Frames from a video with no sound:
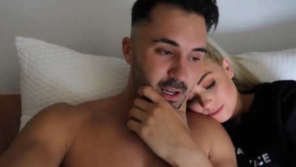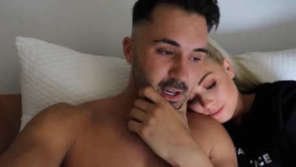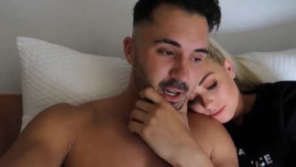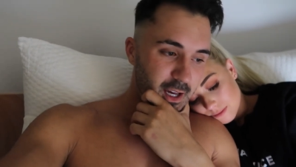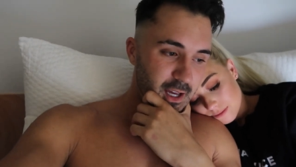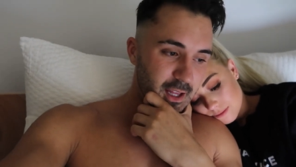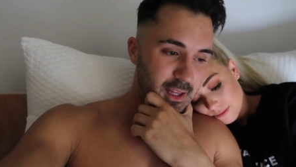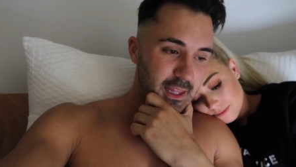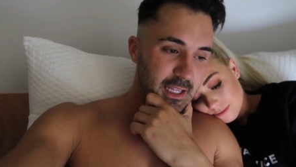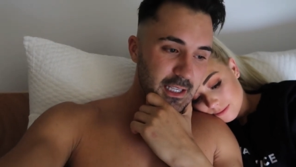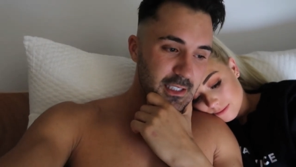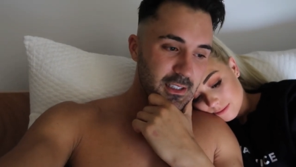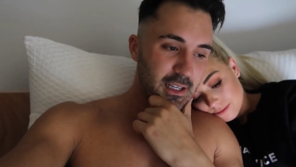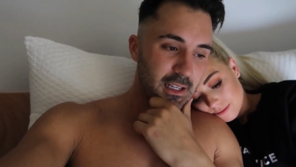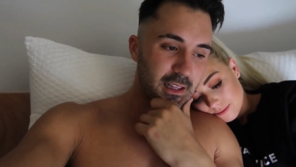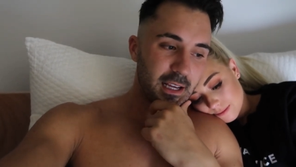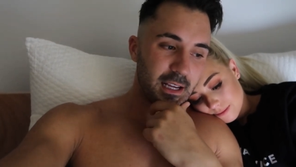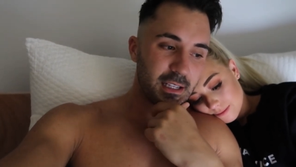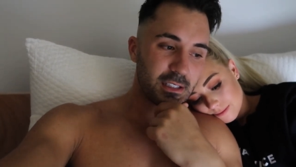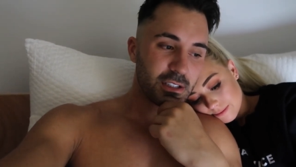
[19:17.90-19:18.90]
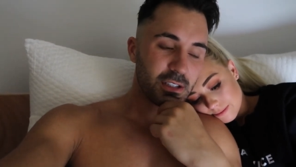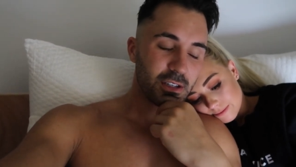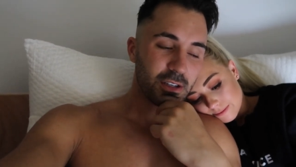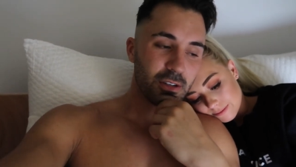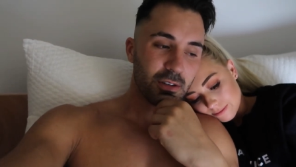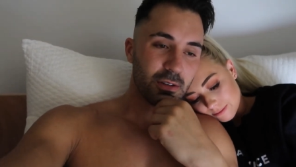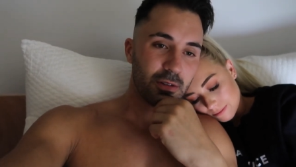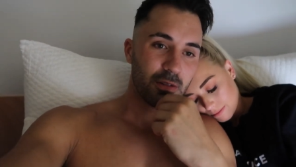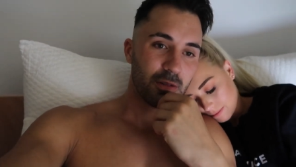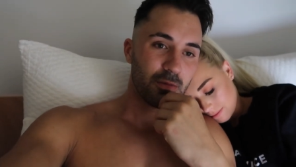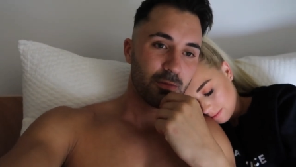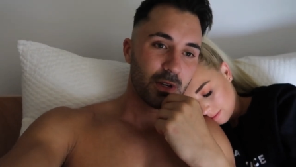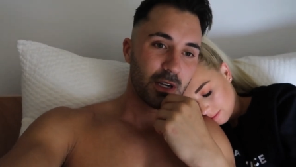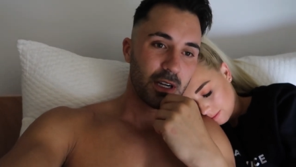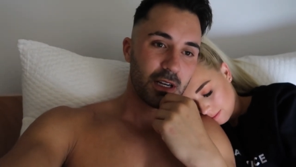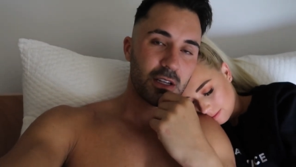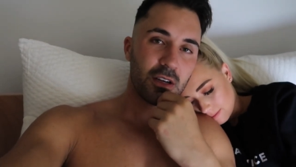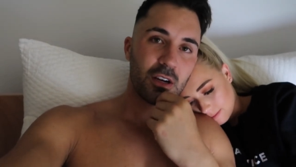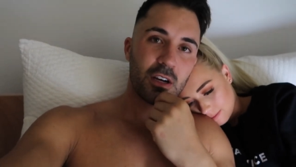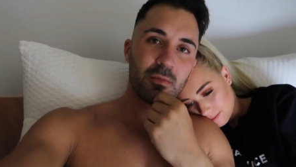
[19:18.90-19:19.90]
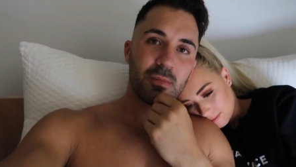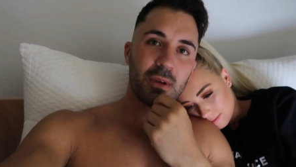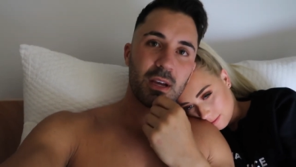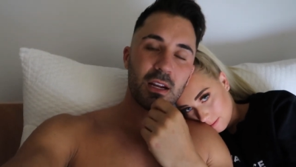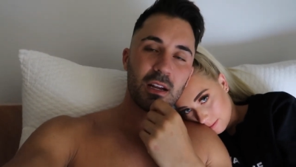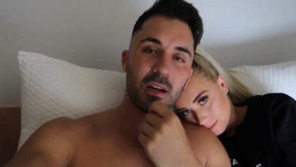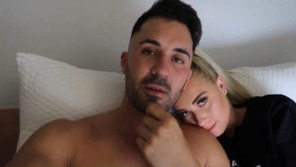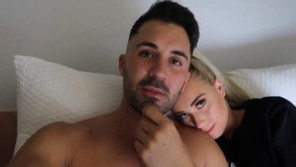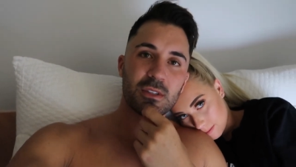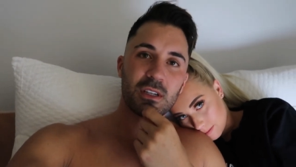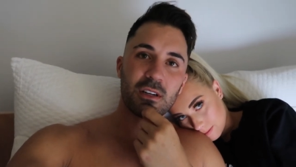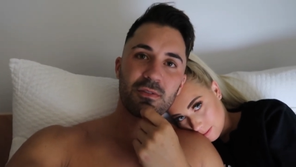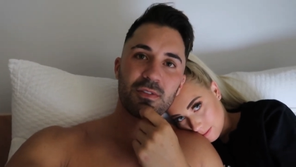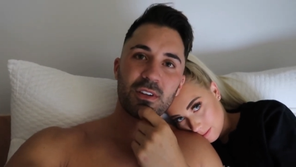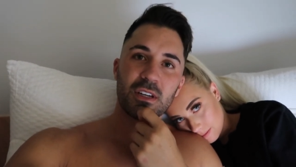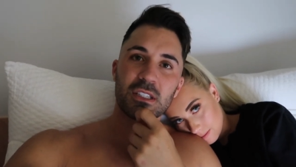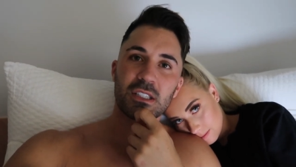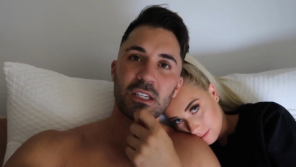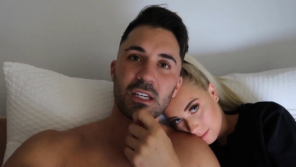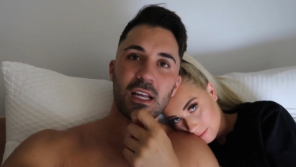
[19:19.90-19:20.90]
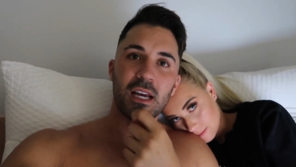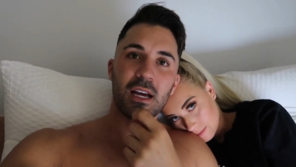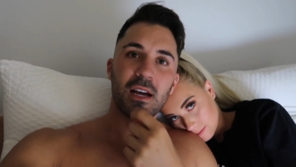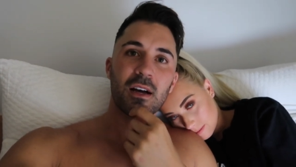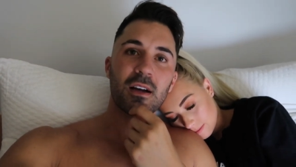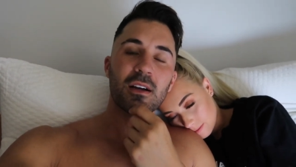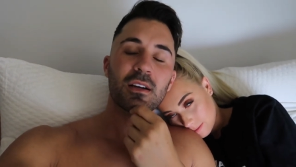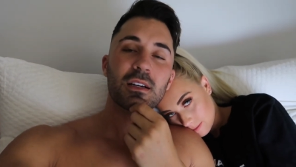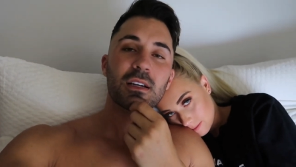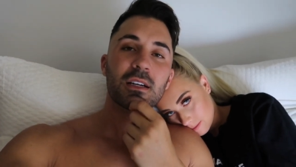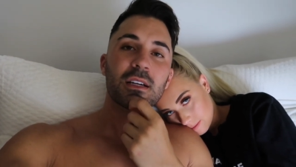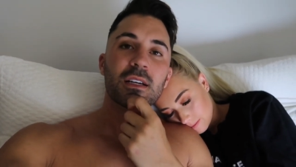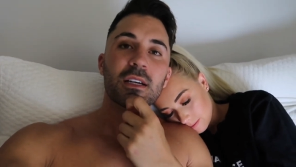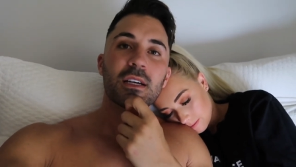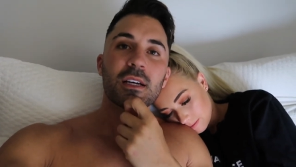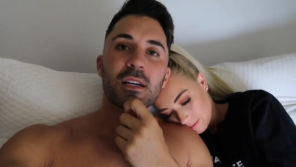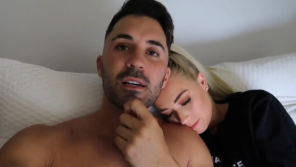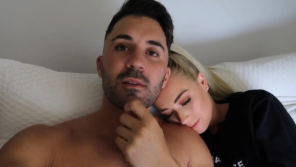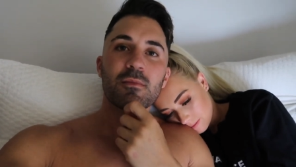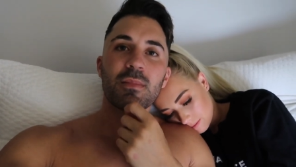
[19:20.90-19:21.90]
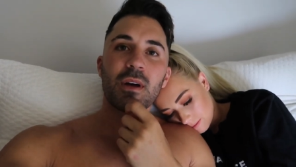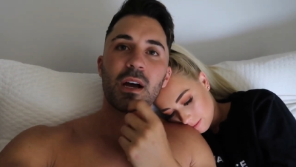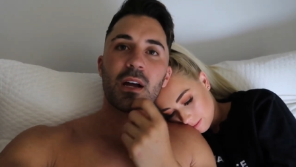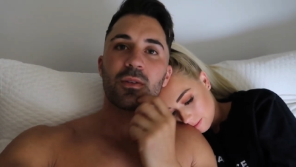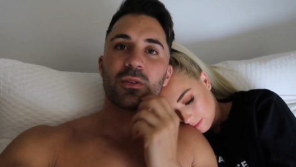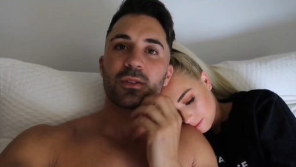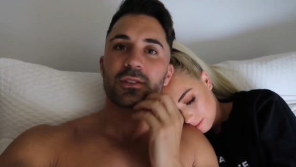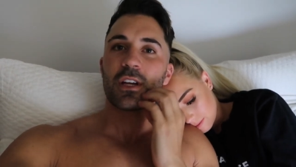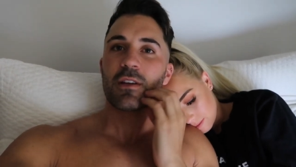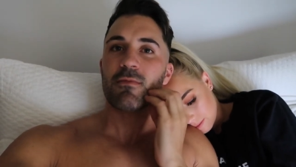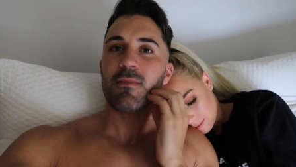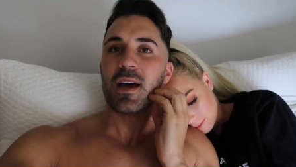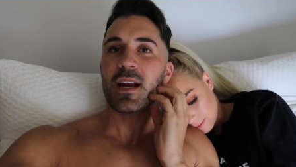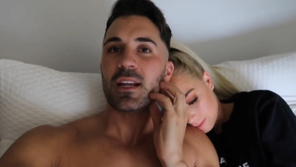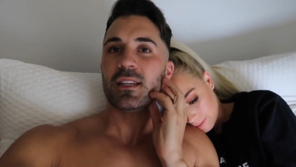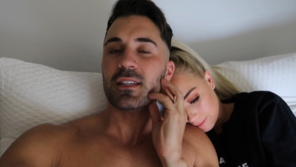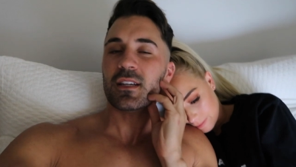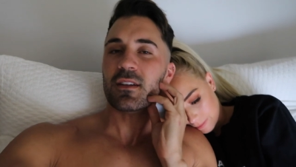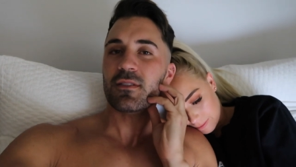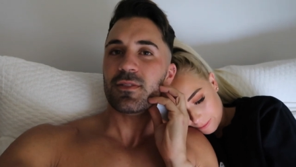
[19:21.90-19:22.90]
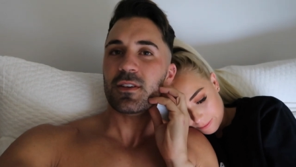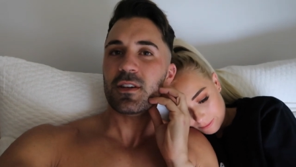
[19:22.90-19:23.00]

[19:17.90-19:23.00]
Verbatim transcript: and things like that. So we're gonna go to bed. I'm just gonna finish it now. But also Madi's gonna